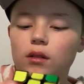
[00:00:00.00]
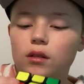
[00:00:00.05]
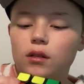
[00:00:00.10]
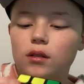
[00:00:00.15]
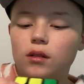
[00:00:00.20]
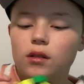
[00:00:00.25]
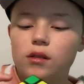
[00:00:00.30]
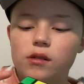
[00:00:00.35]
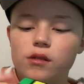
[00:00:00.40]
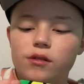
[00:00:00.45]

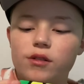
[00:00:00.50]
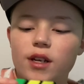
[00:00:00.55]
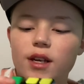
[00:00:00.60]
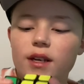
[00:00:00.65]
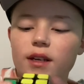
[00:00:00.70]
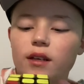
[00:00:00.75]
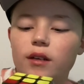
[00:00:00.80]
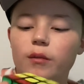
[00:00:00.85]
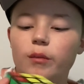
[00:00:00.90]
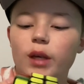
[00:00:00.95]
you're taking
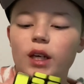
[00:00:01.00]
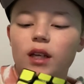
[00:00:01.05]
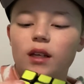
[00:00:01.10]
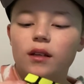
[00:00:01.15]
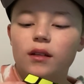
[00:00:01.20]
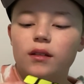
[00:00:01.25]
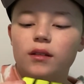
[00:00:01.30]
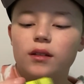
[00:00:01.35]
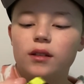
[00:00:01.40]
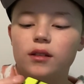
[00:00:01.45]
a minute, and
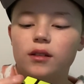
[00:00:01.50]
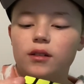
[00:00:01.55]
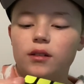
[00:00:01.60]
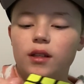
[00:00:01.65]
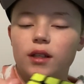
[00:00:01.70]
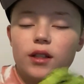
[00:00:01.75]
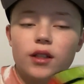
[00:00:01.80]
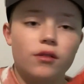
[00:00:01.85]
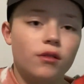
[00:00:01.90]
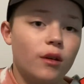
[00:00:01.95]
then you're like,
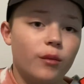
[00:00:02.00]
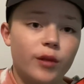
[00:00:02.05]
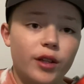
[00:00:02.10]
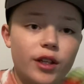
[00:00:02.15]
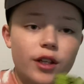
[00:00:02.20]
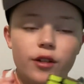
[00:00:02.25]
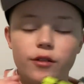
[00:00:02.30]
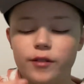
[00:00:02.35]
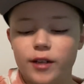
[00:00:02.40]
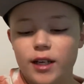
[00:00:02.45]
you want me to go
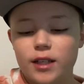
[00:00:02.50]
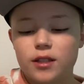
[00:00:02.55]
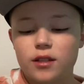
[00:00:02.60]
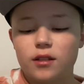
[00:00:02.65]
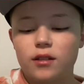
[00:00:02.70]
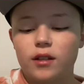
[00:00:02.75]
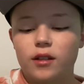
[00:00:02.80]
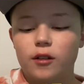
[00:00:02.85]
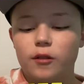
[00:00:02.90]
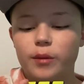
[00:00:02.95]
faster? And then
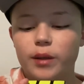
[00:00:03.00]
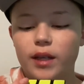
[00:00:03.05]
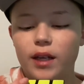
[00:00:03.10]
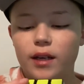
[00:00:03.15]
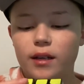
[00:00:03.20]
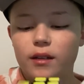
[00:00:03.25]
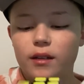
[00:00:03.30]
it'll be like,